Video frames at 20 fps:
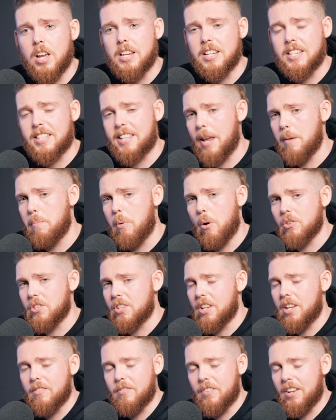stay
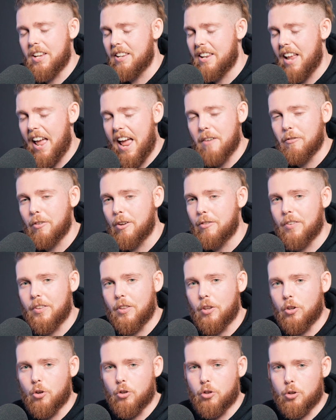positive in everything
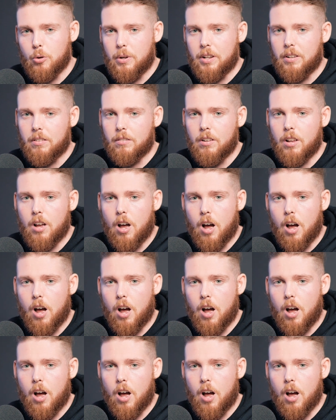that you're doing.